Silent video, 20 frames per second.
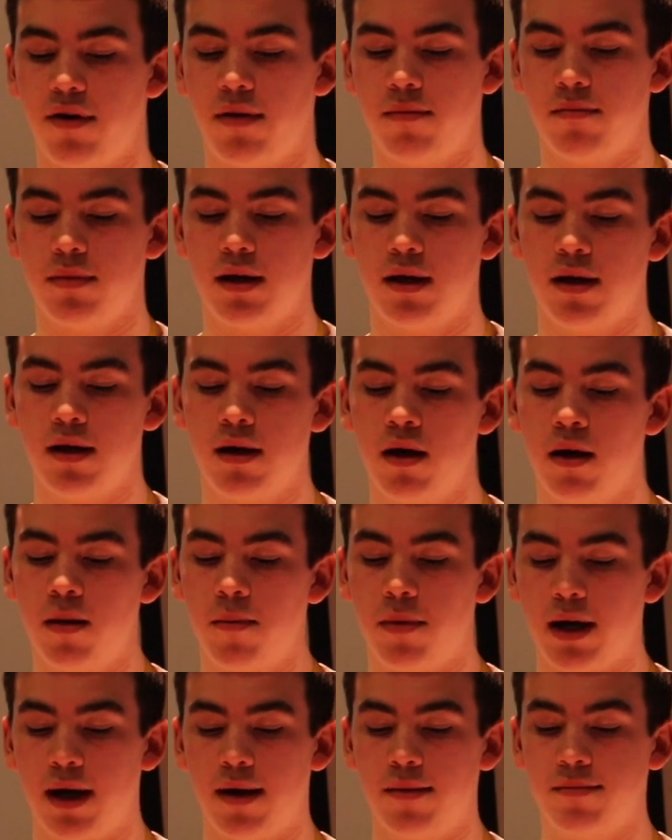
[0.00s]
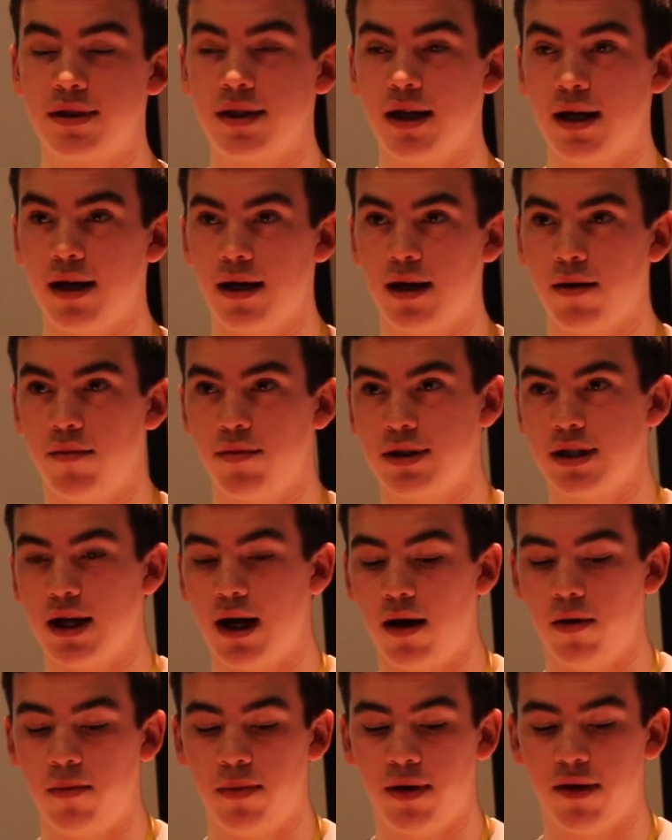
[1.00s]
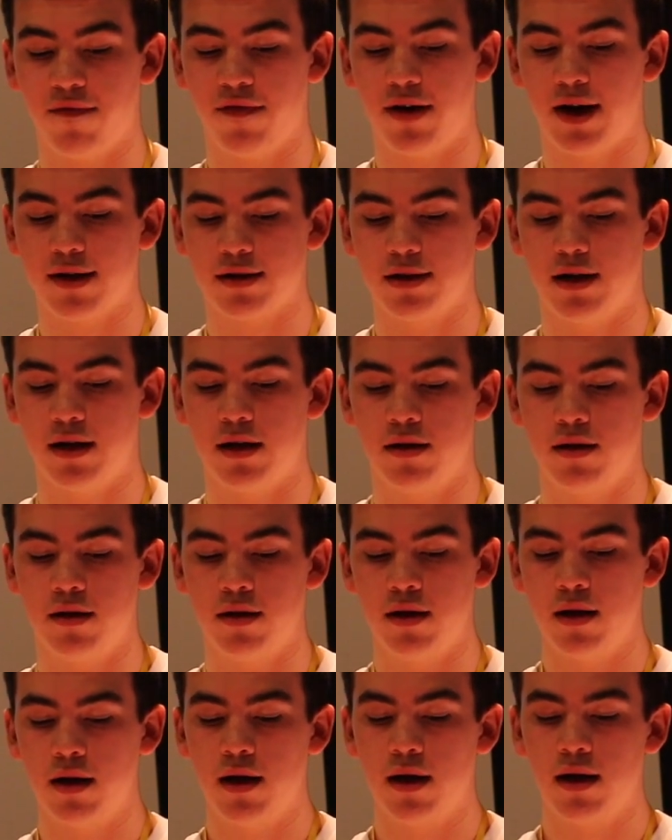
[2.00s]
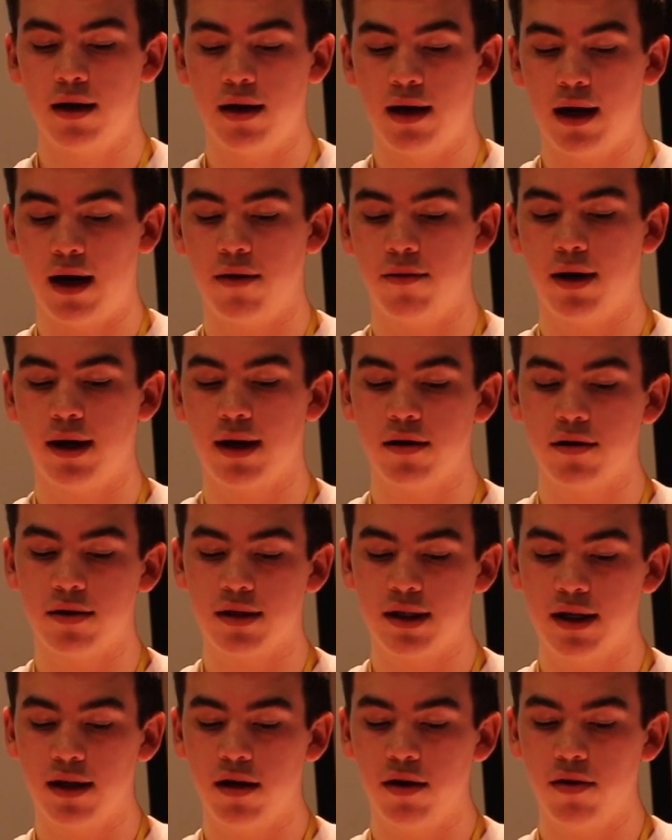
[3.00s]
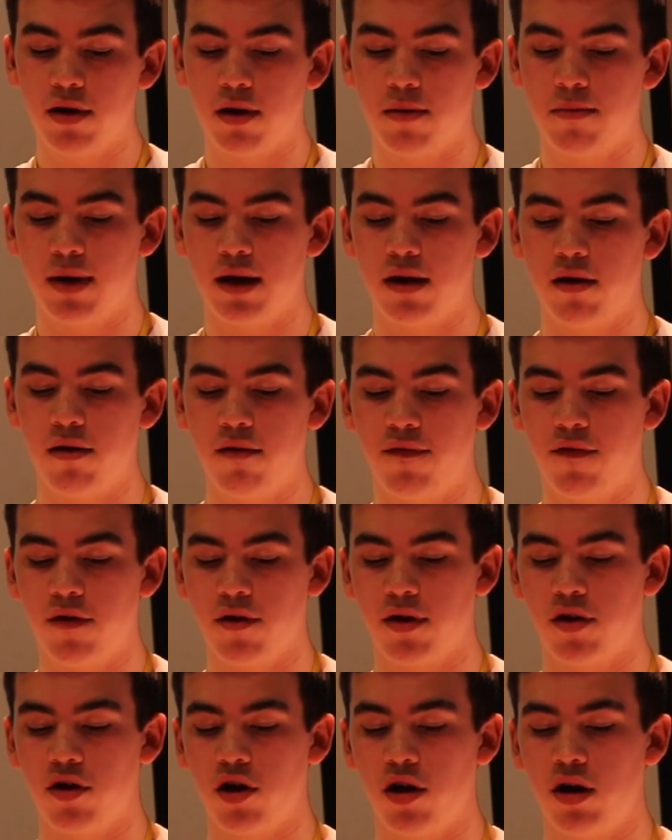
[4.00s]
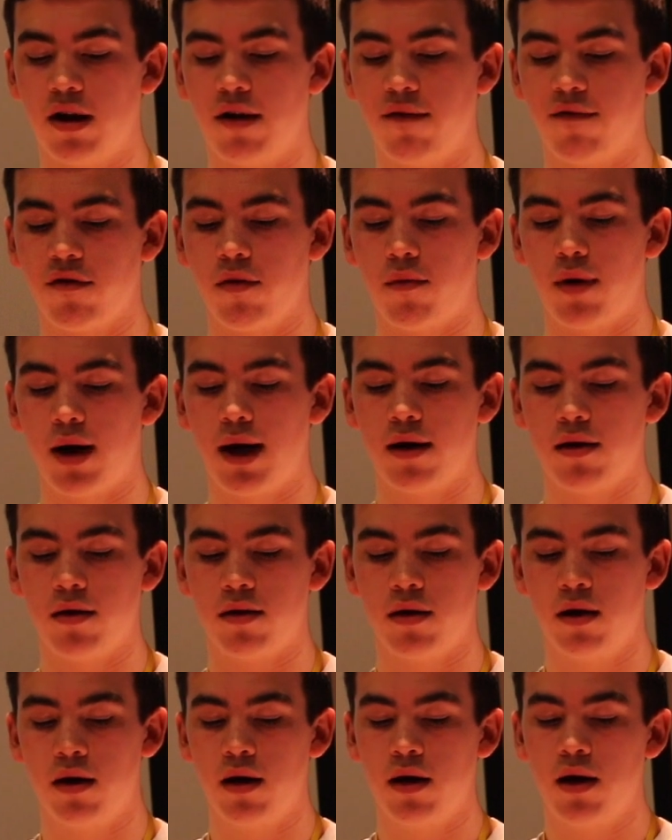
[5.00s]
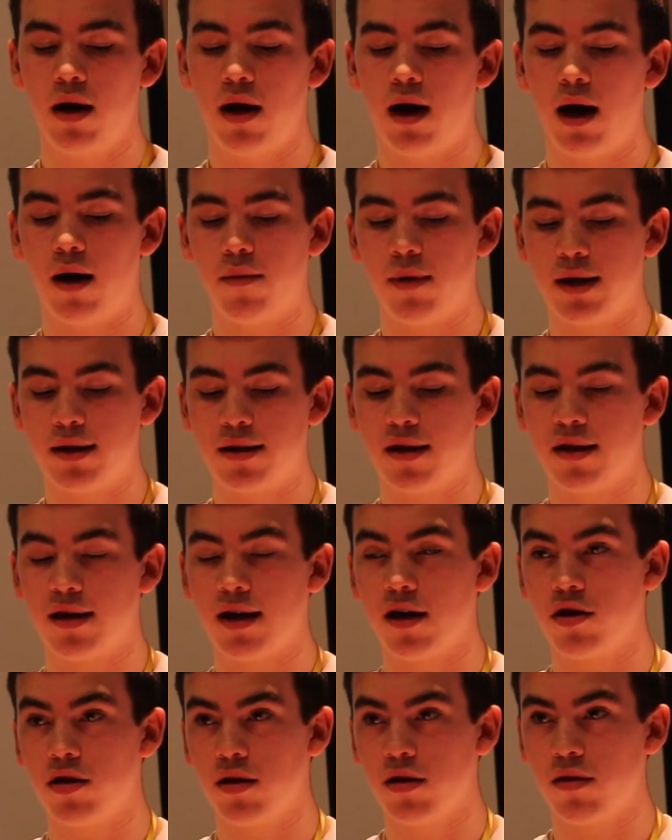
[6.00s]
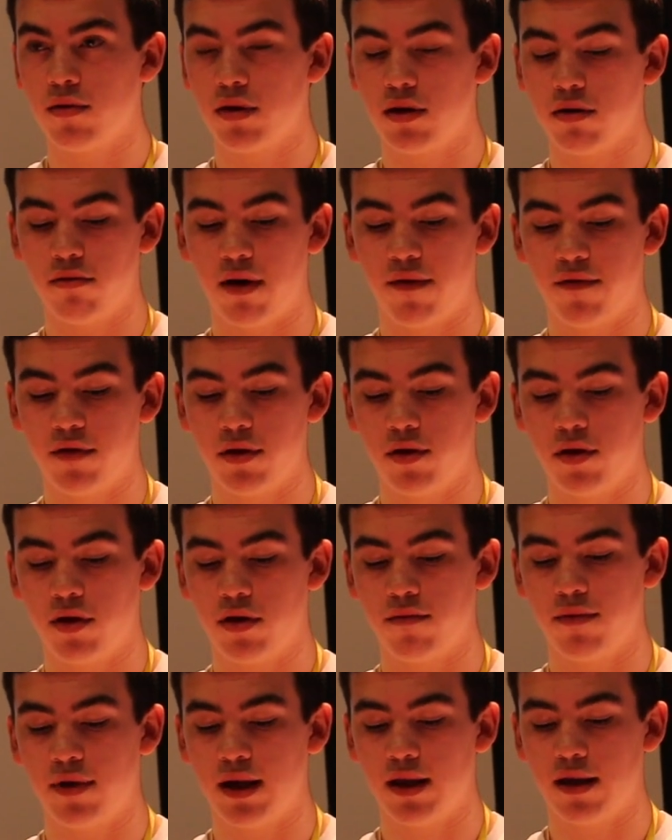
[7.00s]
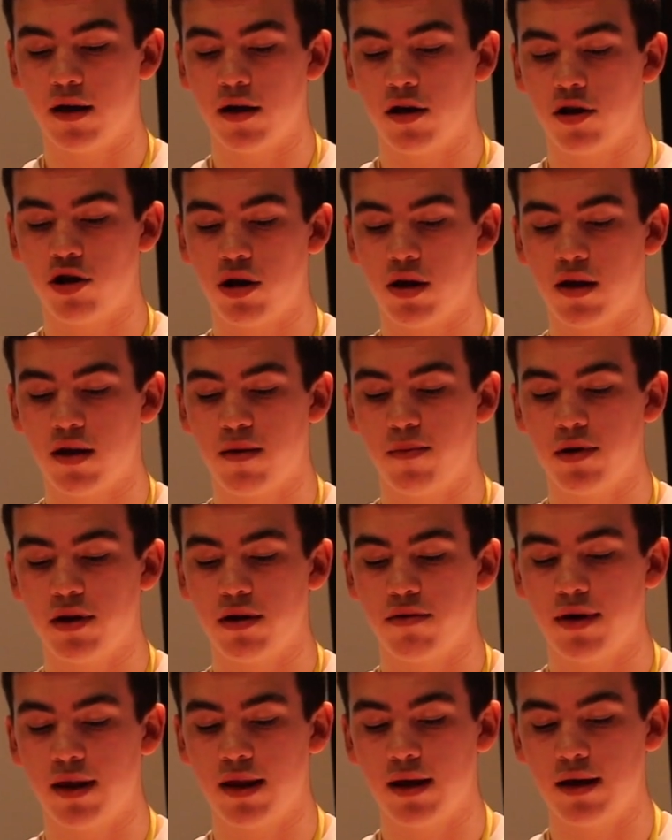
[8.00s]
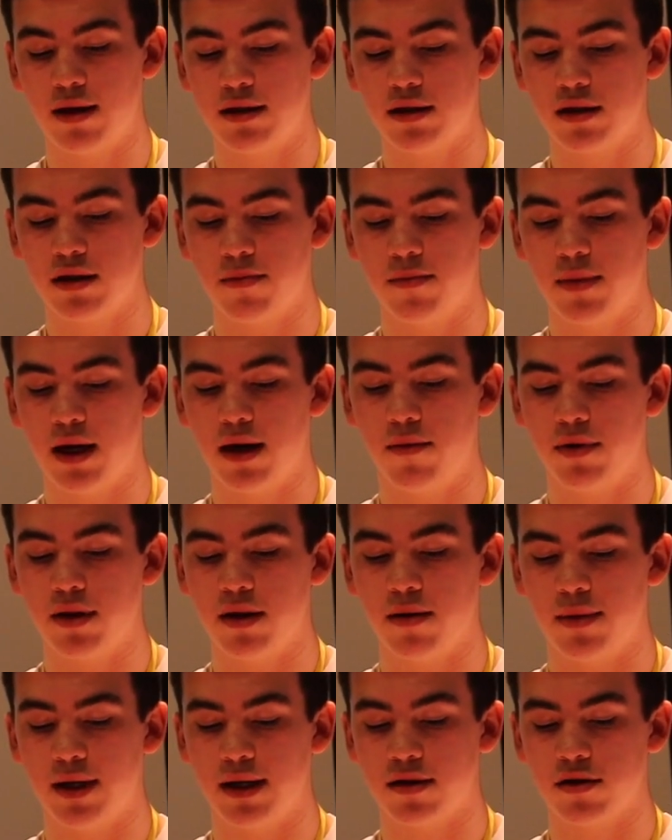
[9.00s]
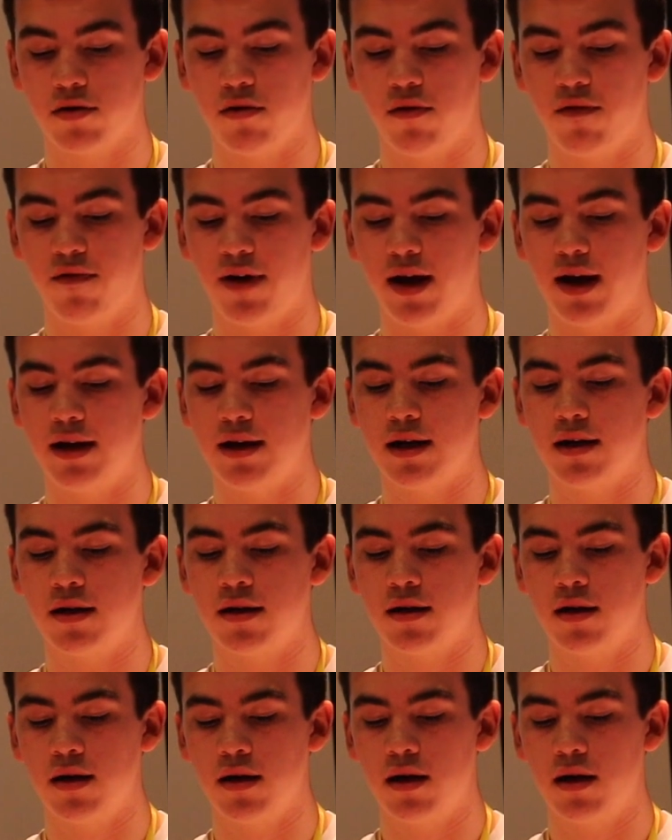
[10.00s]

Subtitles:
family, but I am saying it was a helping factor. Now, I continued on my Youth Voice journey for a while. I went to sessions with the Revolution Researchers, but the resilience committee within my school faded,